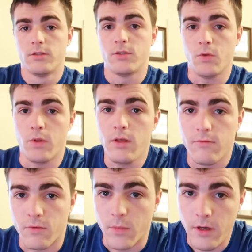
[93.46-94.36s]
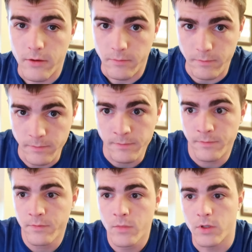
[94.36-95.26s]
So then from there,
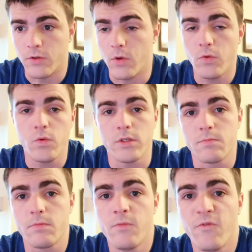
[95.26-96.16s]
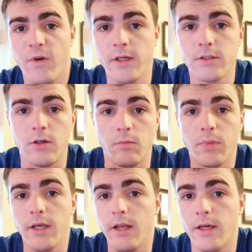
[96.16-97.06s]
you go through this phase called
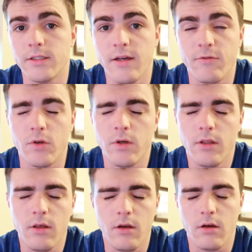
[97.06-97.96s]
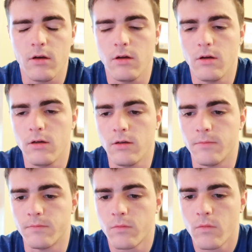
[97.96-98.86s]
P days. After you get there,
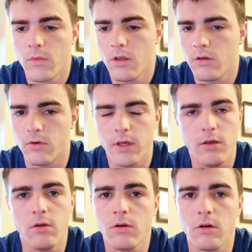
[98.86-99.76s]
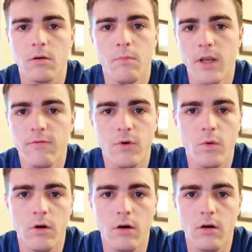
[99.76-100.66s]
you'll get your minute
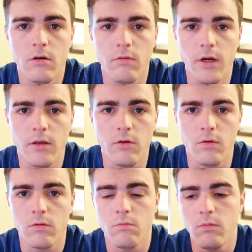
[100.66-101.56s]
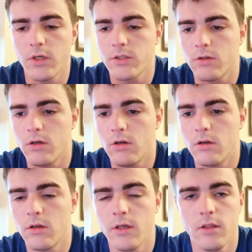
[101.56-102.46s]
phone call, right? You'll muster
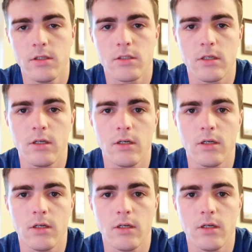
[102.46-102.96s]
all in this